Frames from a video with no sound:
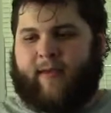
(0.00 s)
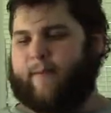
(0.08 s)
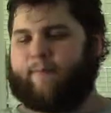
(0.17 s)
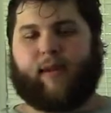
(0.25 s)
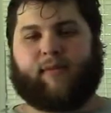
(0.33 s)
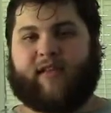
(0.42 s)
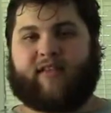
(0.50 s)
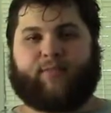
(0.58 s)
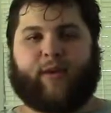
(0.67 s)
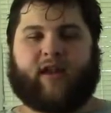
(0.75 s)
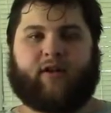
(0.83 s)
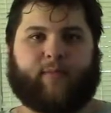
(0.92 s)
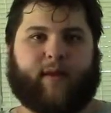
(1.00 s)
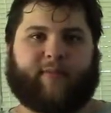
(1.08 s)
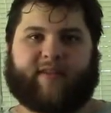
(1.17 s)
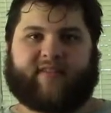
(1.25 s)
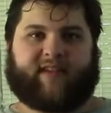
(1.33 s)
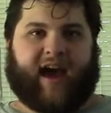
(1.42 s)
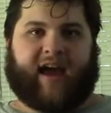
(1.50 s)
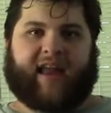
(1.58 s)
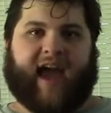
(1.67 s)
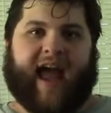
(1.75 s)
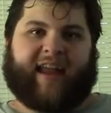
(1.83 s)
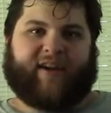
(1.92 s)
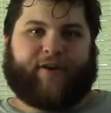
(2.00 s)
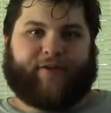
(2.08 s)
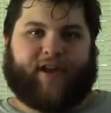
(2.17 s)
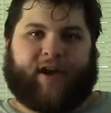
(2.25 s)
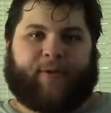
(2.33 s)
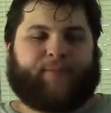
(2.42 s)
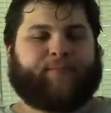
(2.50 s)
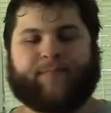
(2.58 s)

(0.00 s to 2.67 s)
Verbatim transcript: maybe it's better, maybe it's not, I don't know.